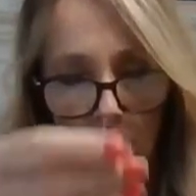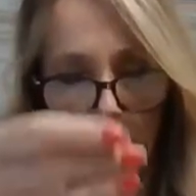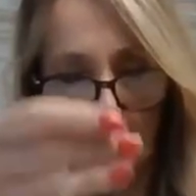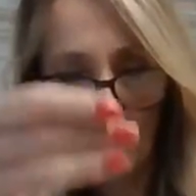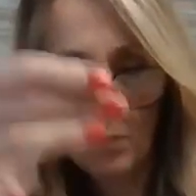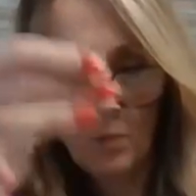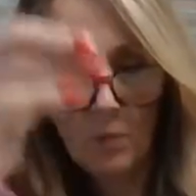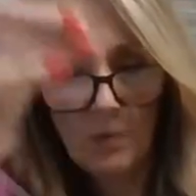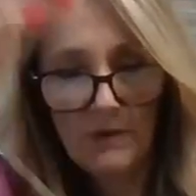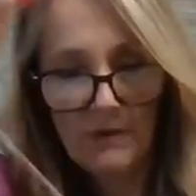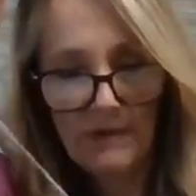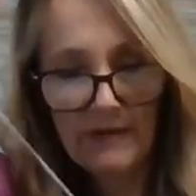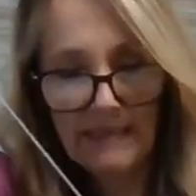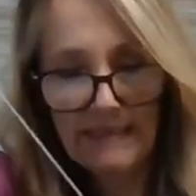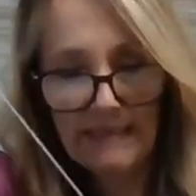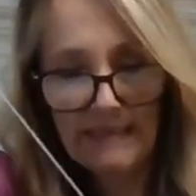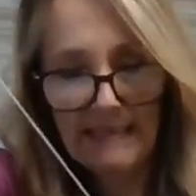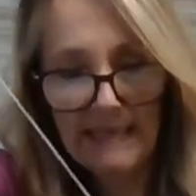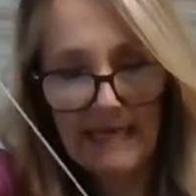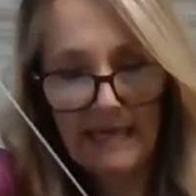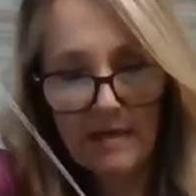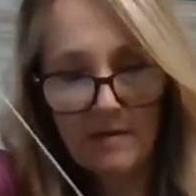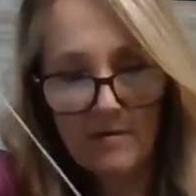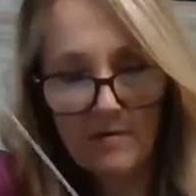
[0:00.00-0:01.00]
with this
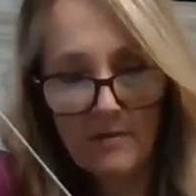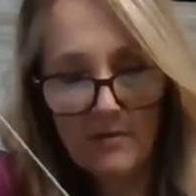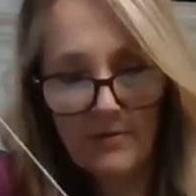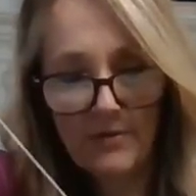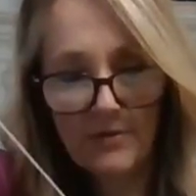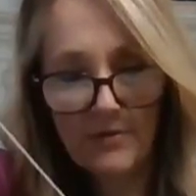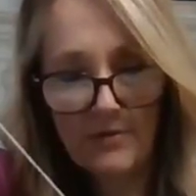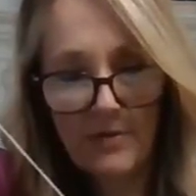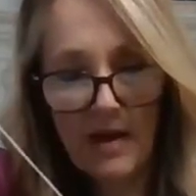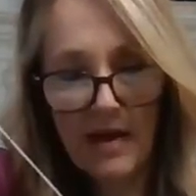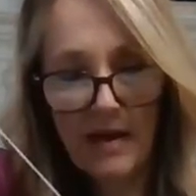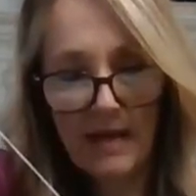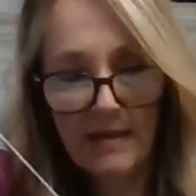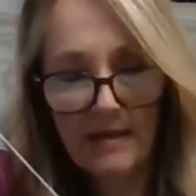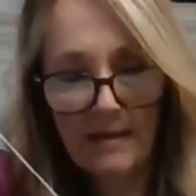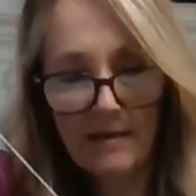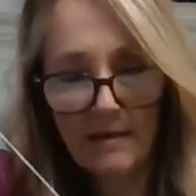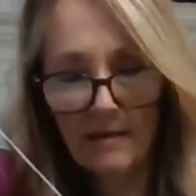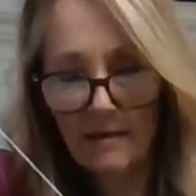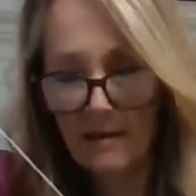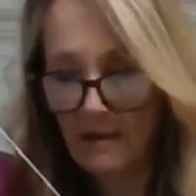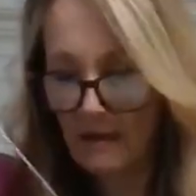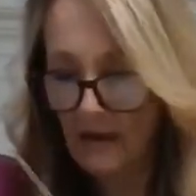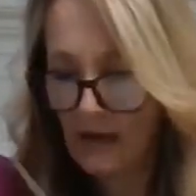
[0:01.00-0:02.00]
needle and thread.
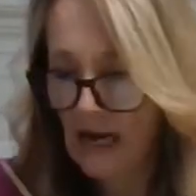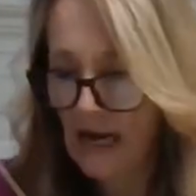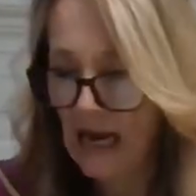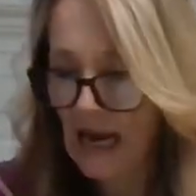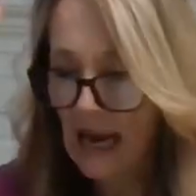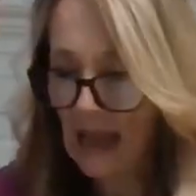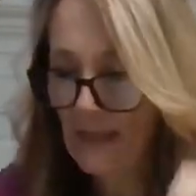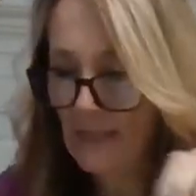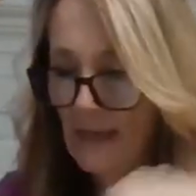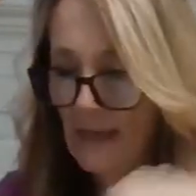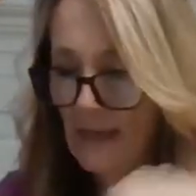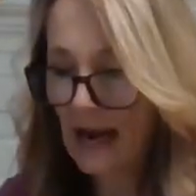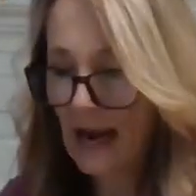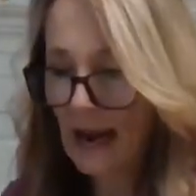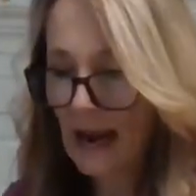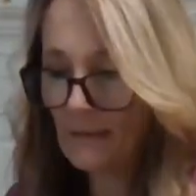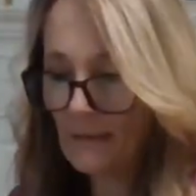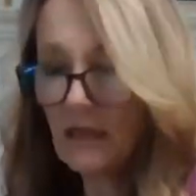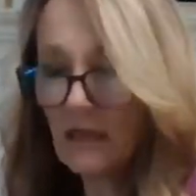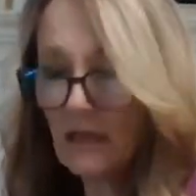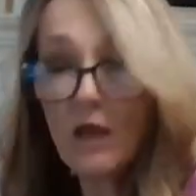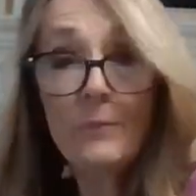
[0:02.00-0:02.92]
And then I'm going to